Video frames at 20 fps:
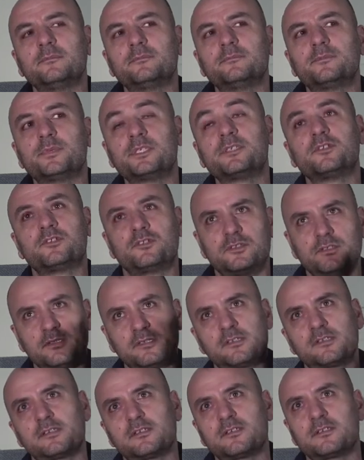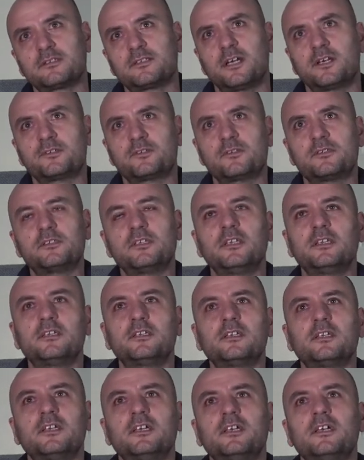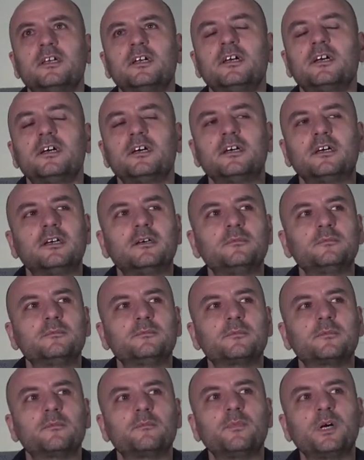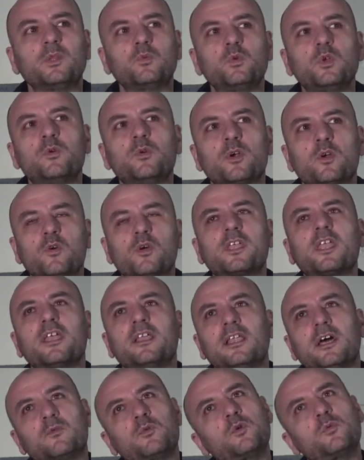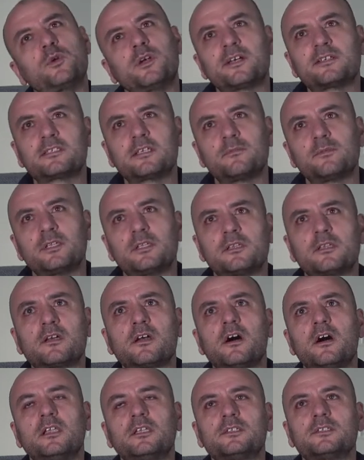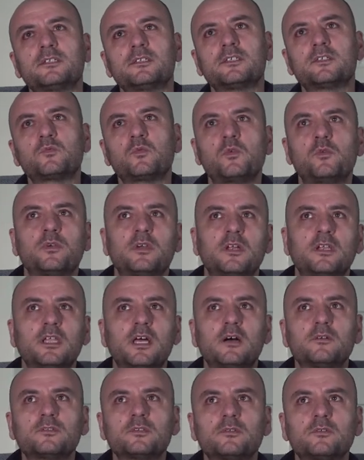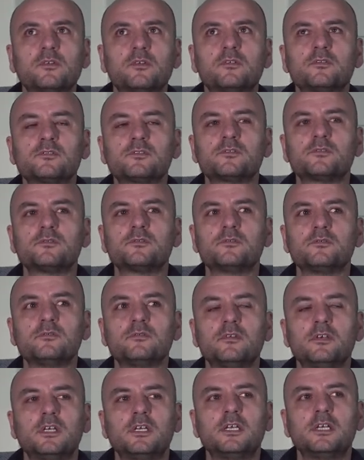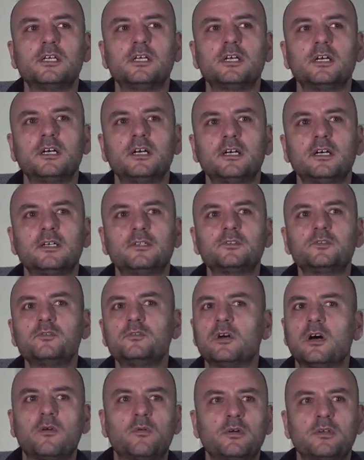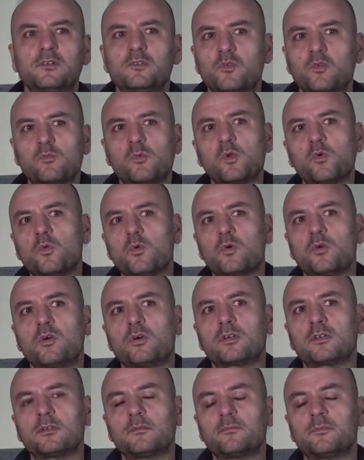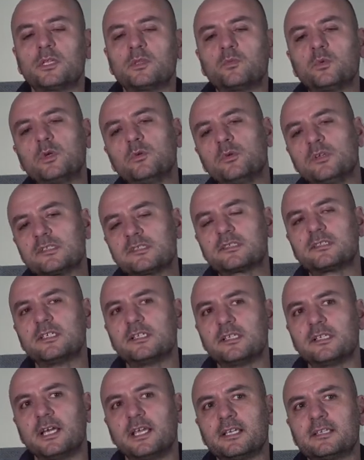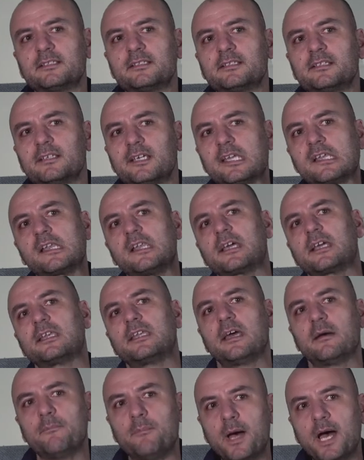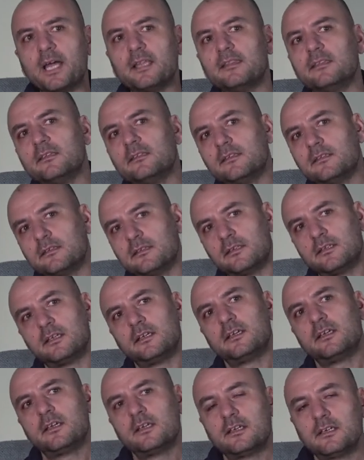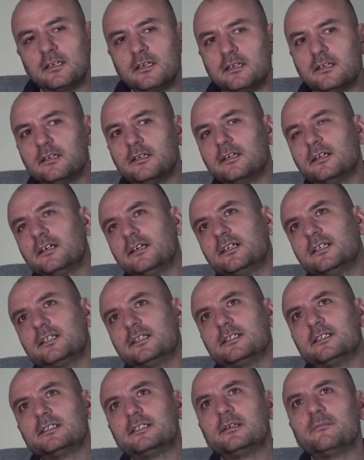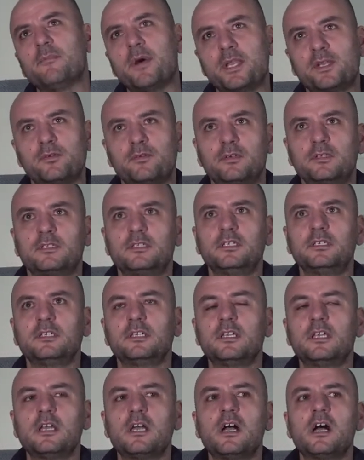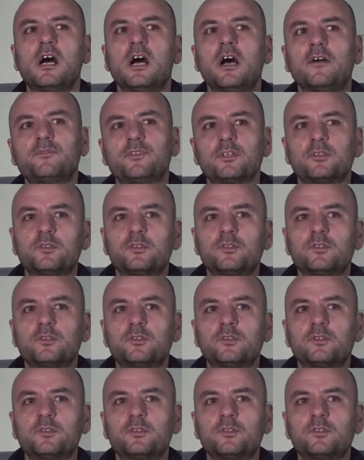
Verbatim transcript: positions, I should say. Um, but we were okay. Like we were accepted at the colleges. We were allowed to go to uh, do our normal work, but we were still like kind of like an abandoned mm -hmm. uh, minority. Mm -hmm. After